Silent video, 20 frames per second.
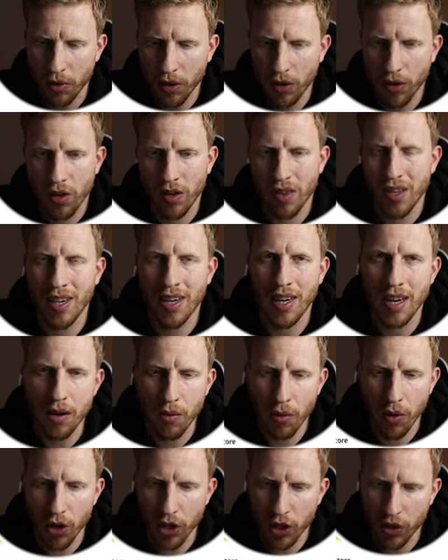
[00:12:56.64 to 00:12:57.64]
I'm going to look at the
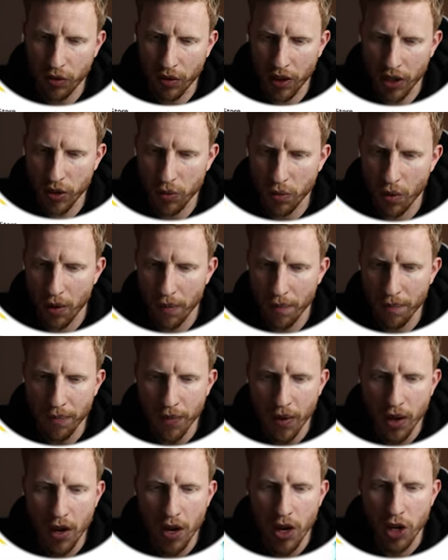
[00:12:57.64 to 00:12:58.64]
keywords for this one.
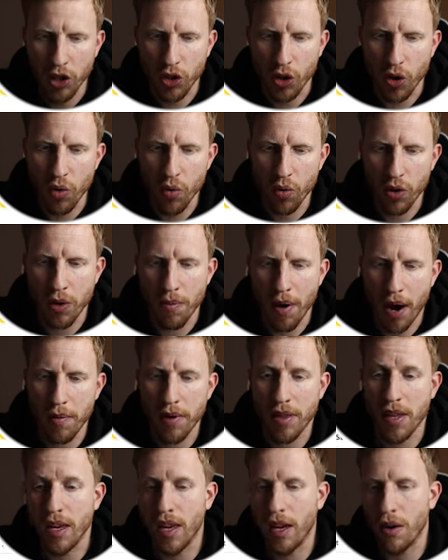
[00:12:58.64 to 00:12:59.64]
So you might
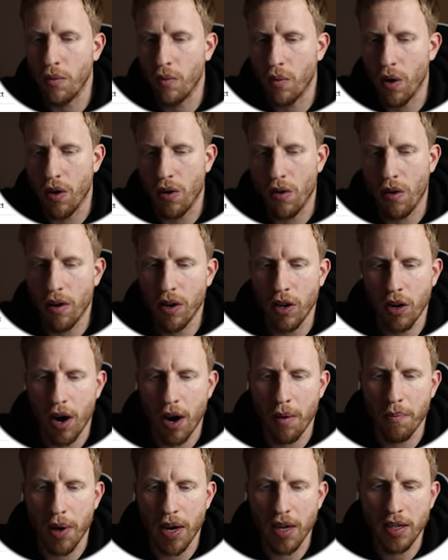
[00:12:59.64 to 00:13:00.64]
be thinking, well, you know,
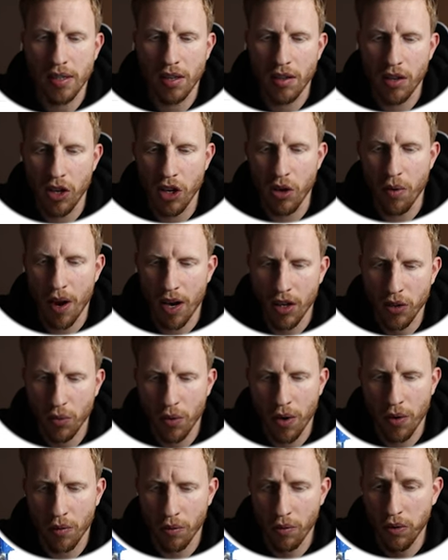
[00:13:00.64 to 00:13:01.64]
I'm based in the US.
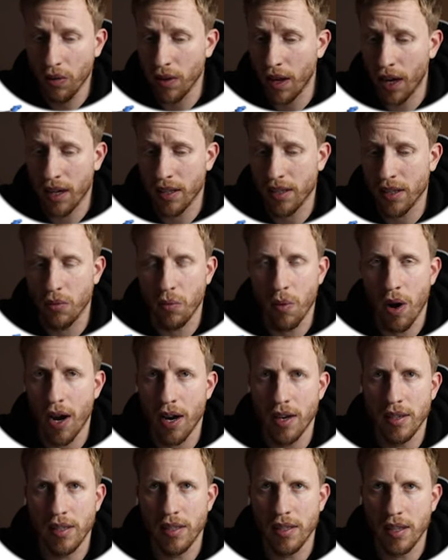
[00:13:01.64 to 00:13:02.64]
Like I said,
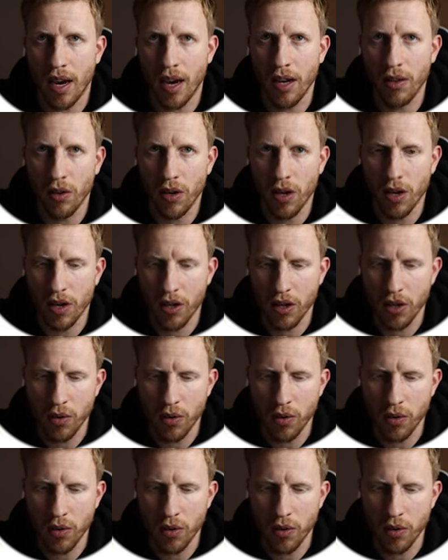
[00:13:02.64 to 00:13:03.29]
why is this guy looking at